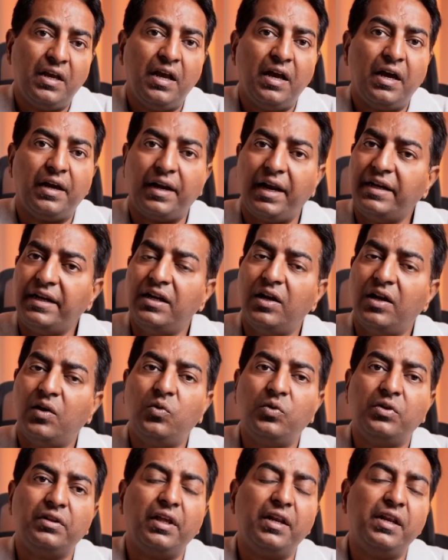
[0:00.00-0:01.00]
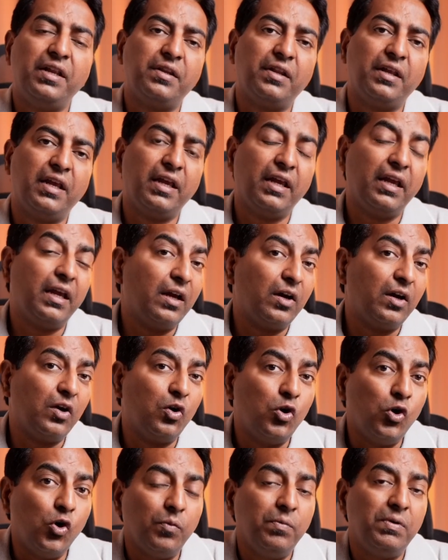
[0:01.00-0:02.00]
Right now, there is a
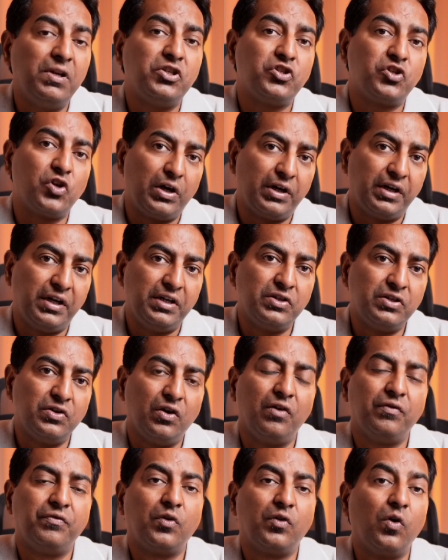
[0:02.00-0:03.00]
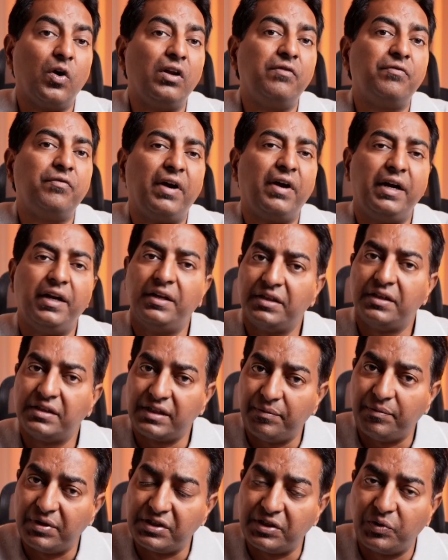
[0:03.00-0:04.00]
global shortage of qualified
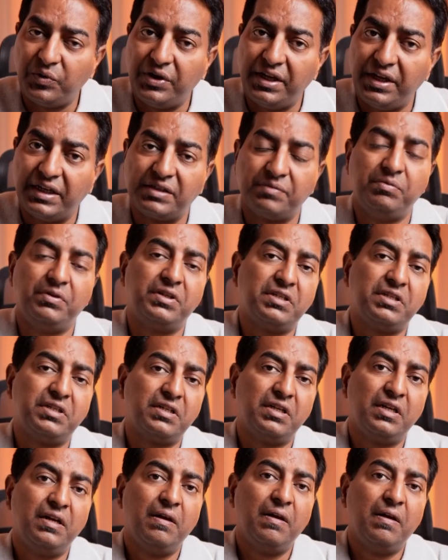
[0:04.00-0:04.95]
cybersecurity experts.